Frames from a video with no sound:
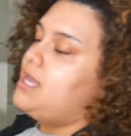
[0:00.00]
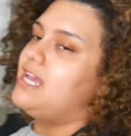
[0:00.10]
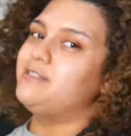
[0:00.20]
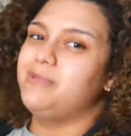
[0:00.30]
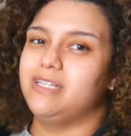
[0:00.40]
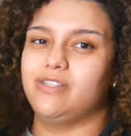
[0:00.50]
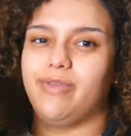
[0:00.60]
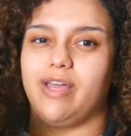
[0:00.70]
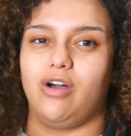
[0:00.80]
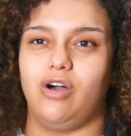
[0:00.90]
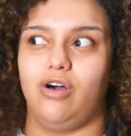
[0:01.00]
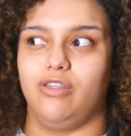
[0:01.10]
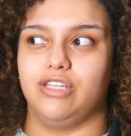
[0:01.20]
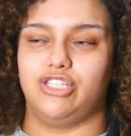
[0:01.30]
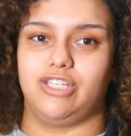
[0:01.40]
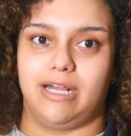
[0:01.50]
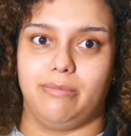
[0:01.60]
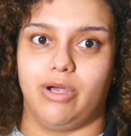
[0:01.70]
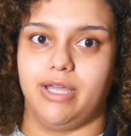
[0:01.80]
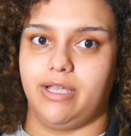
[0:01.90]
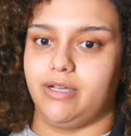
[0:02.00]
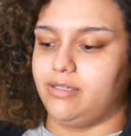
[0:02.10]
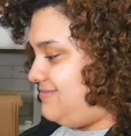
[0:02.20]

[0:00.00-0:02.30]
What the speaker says: It's because of like all the shit I brought here.